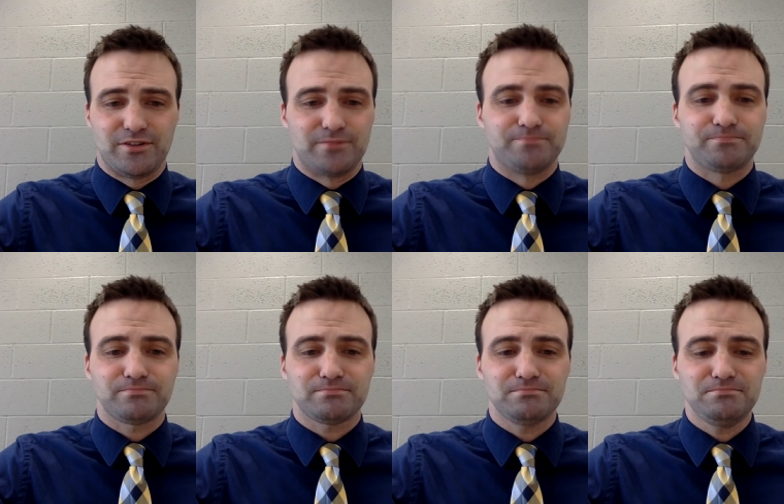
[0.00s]
and
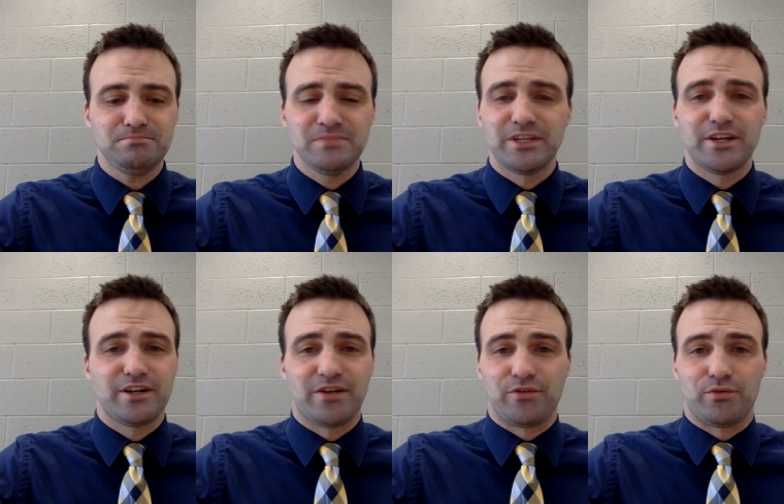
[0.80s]

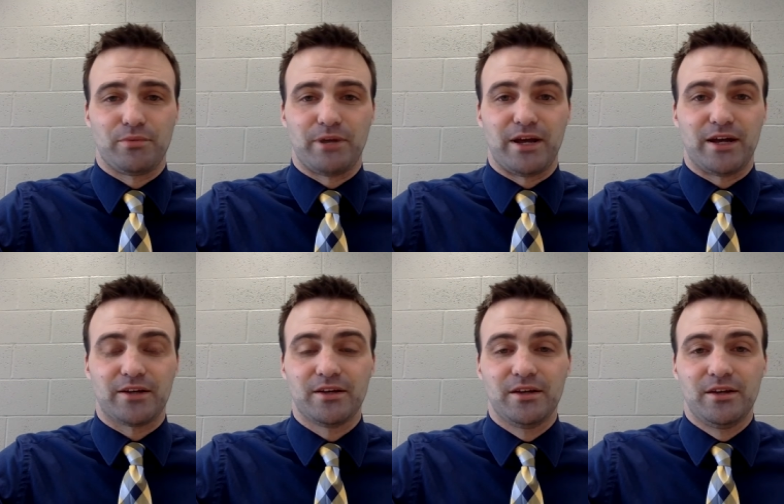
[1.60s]
getting everyone
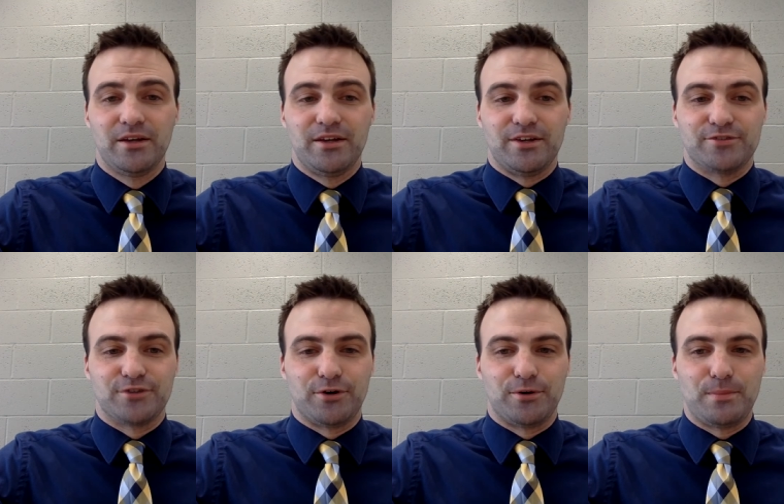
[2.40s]
back. And
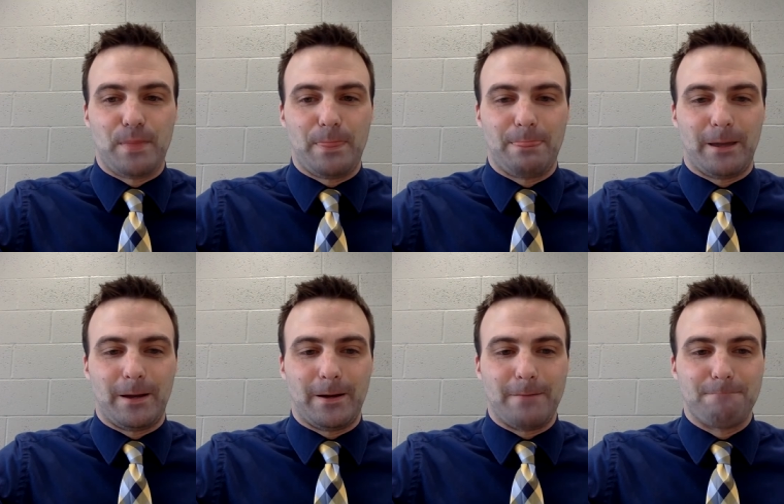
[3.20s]
so
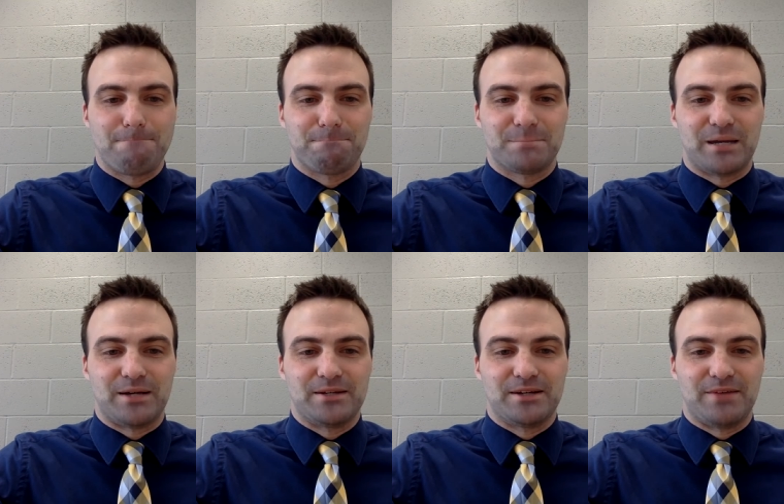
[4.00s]
um,
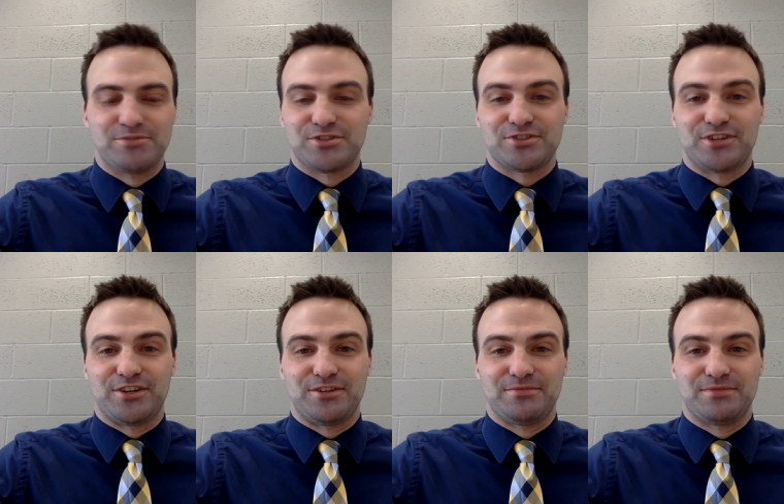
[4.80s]
I'm just
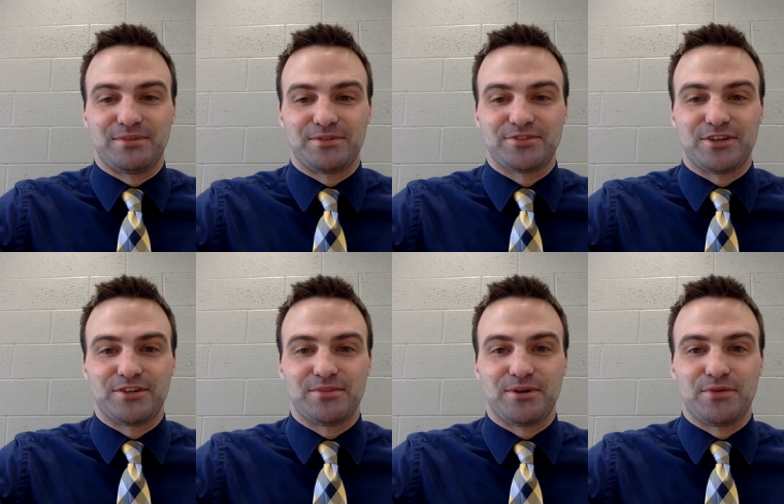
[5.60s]
excited. I'm
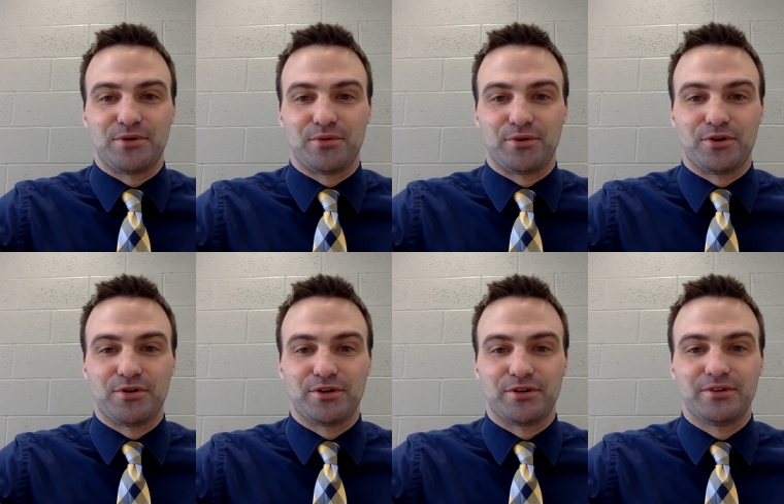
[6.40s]
excited about where we're
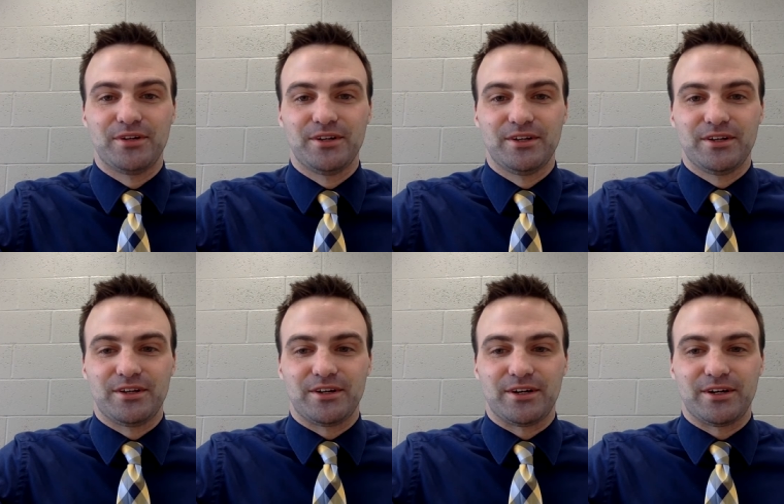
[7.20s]
going and
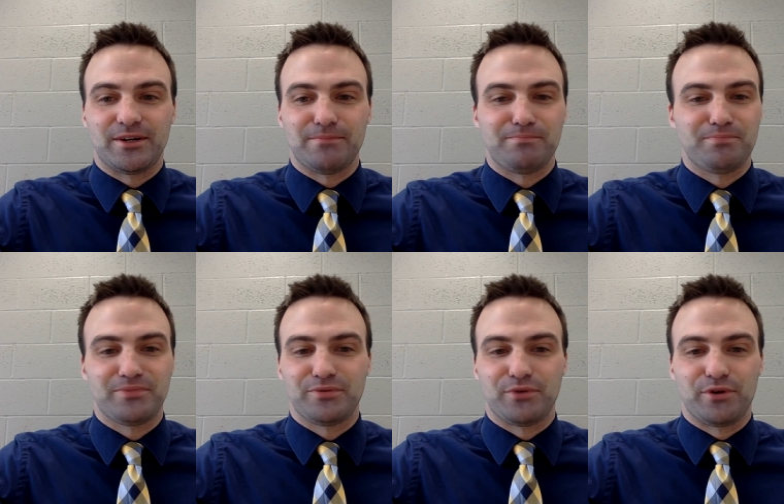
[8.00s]
um,
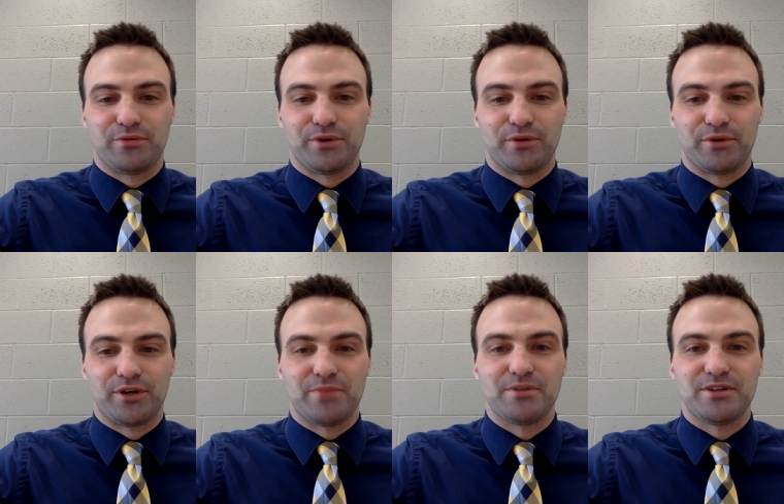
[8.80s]
where where we're
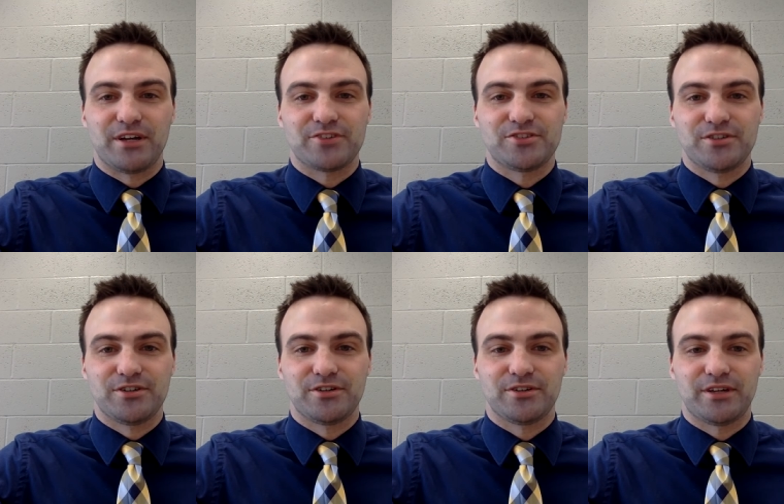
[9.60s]
going to be next
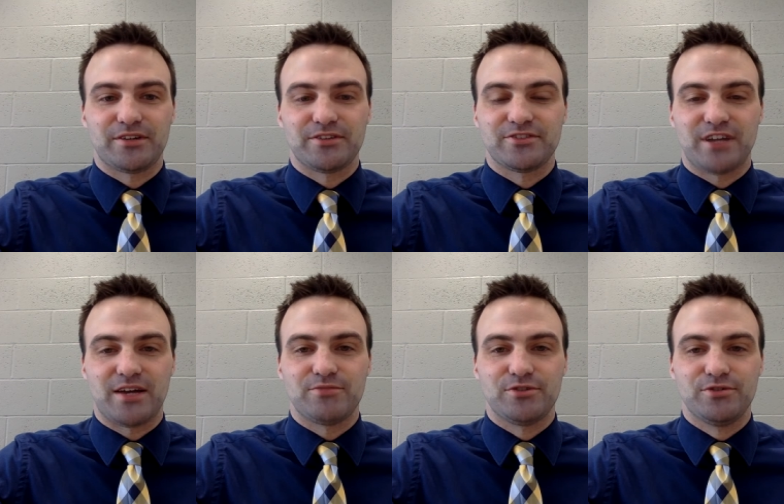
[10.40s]
year at this
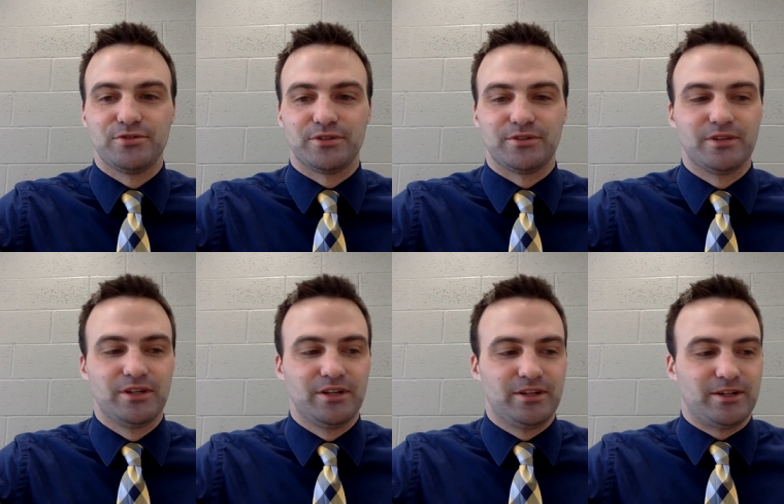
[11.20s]
time too, and
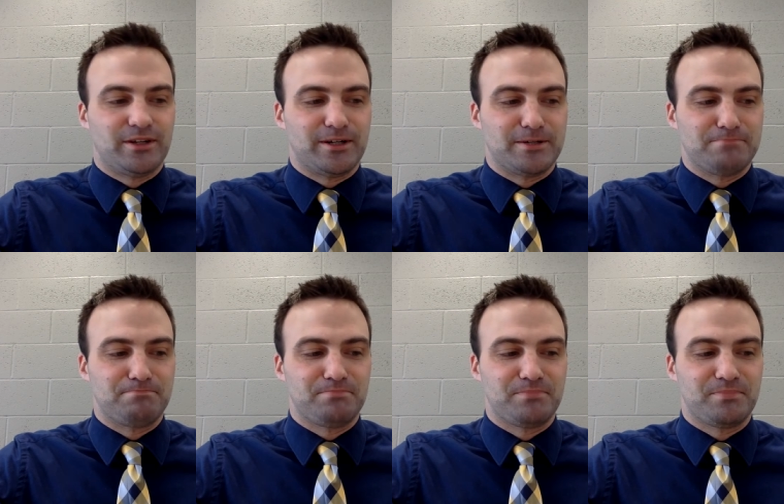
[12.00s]
um,
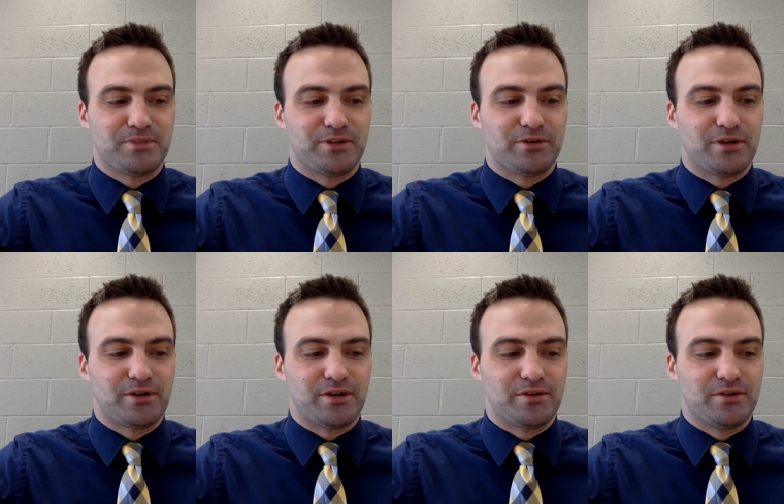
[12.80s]
you know, at,
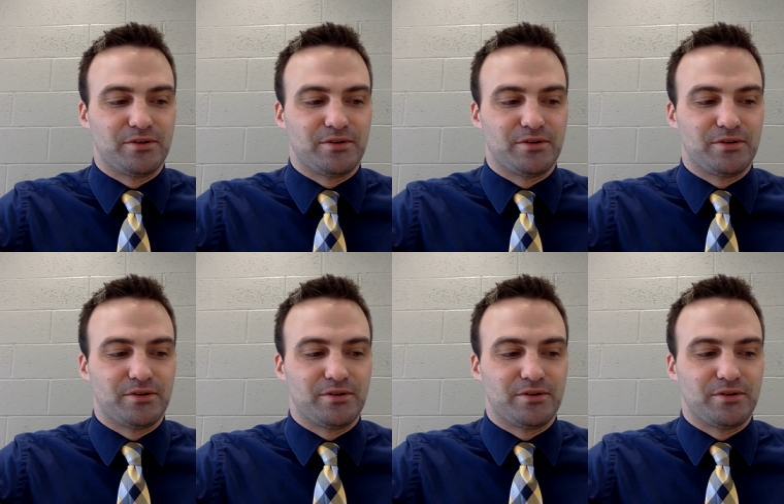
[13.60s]
at